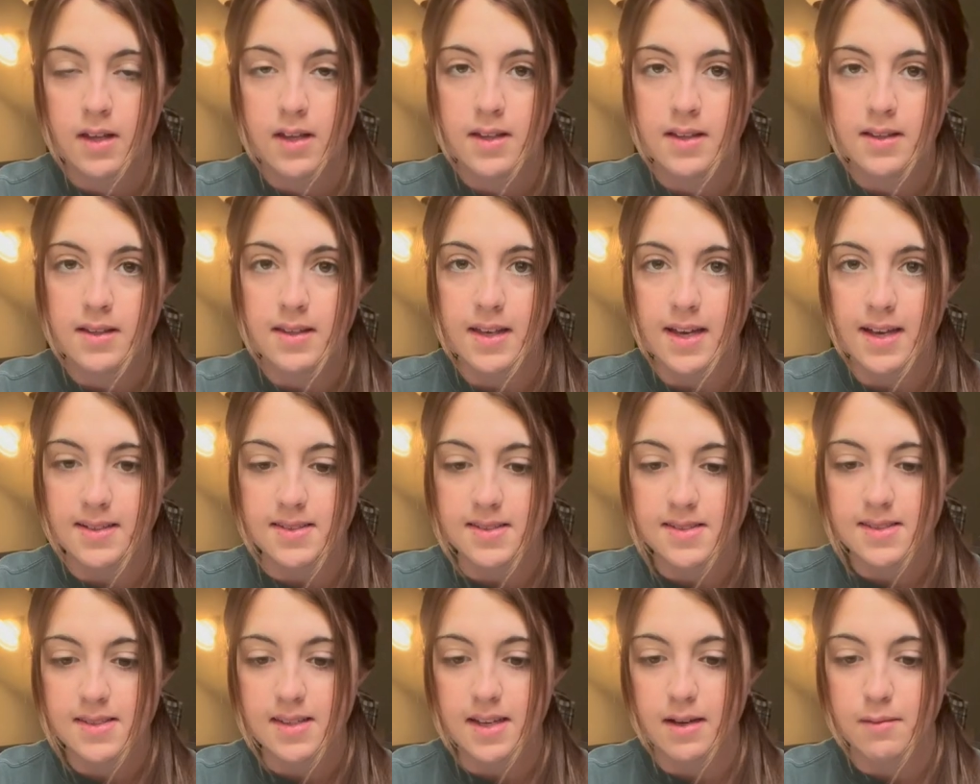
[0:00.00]

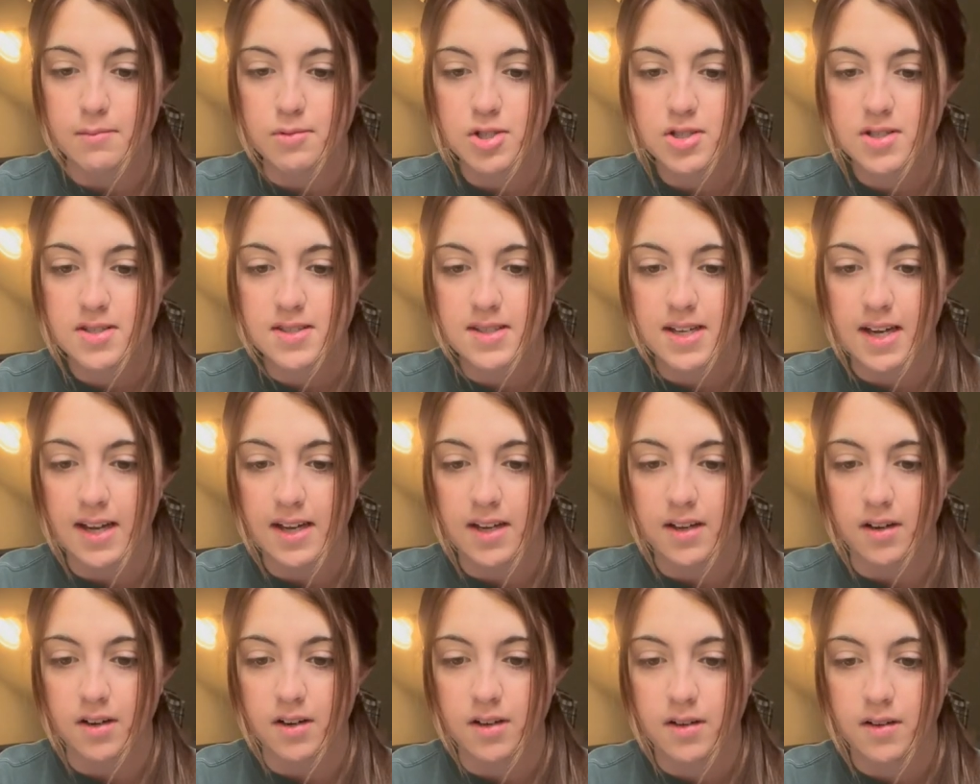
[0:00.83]
Yes, I'm just
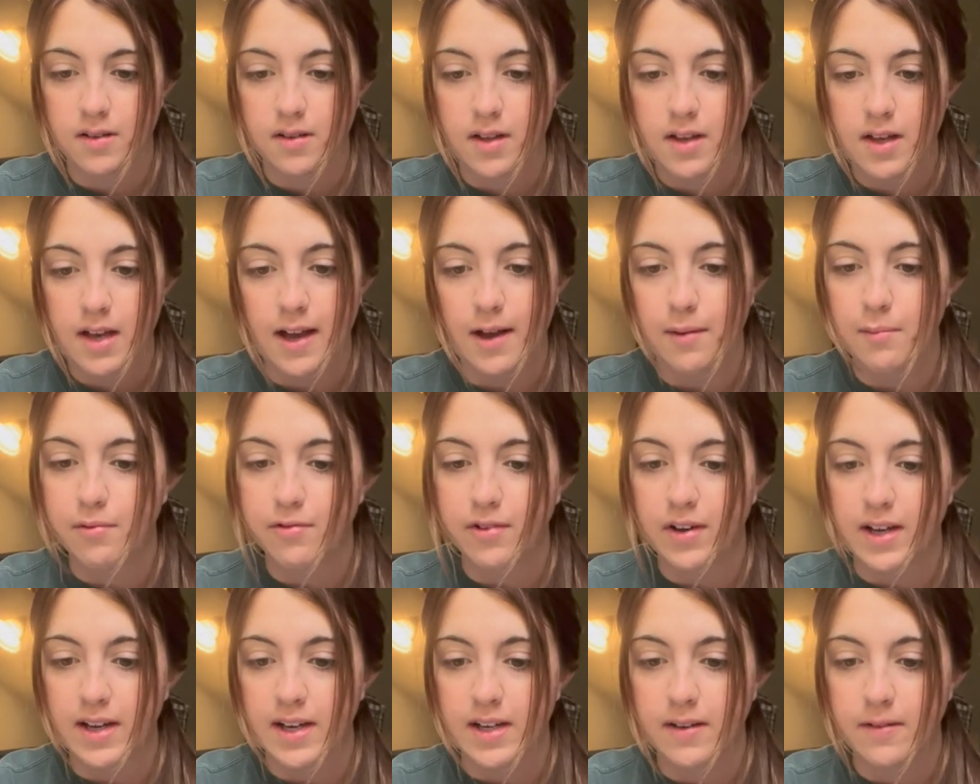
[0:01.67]
tired. I'm
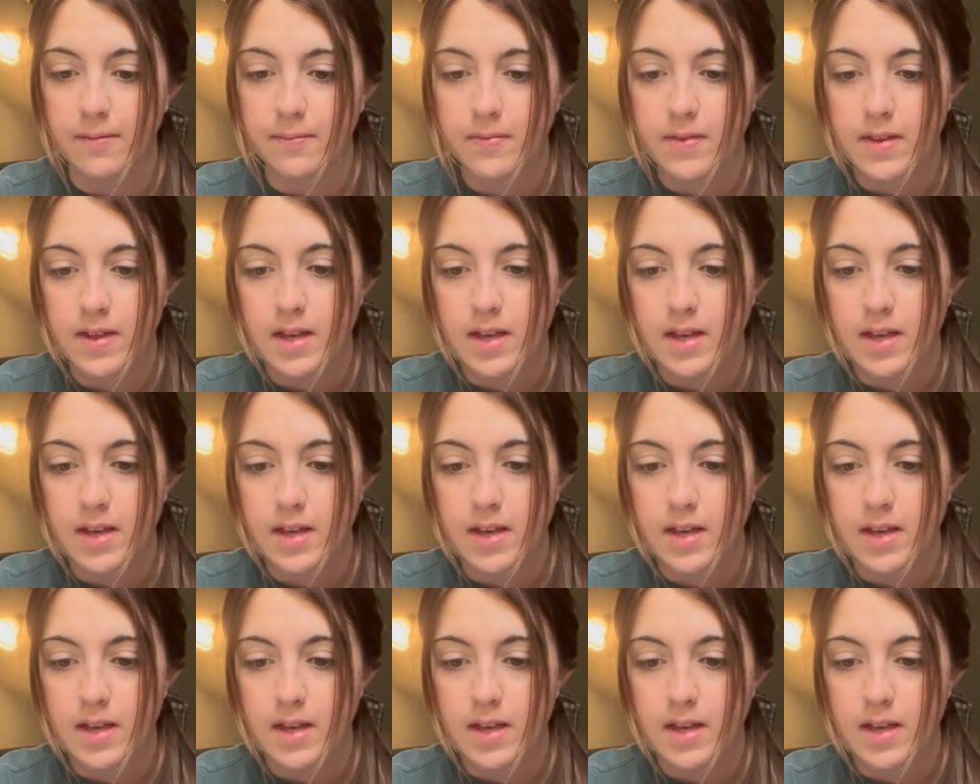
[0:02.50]
fine.